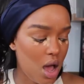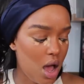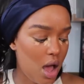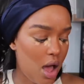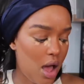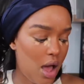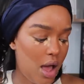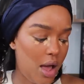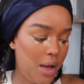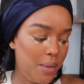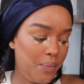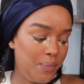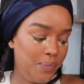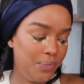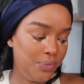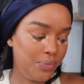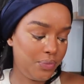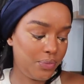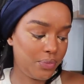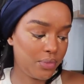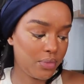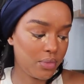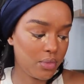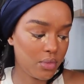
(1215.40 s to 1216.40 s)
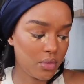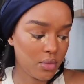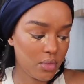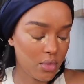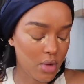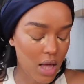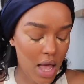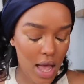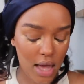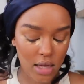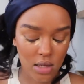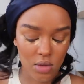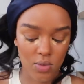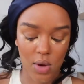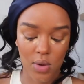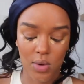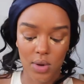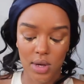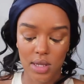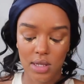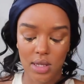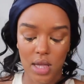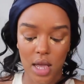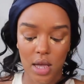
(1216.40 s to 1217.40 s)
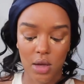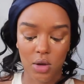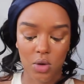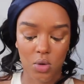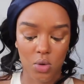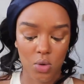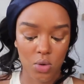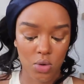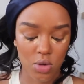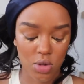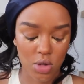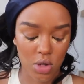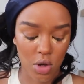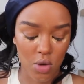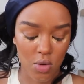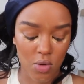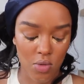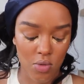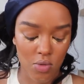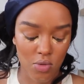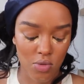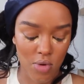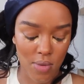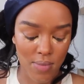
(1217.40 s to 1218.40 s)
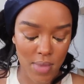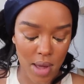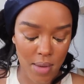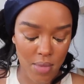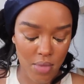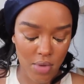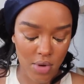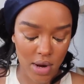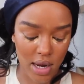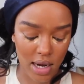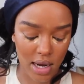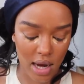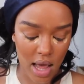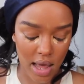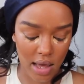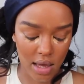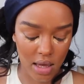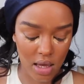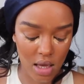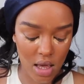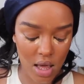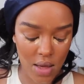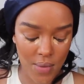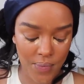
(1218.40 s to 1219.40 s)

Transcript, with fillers: um, as well as like also remembering like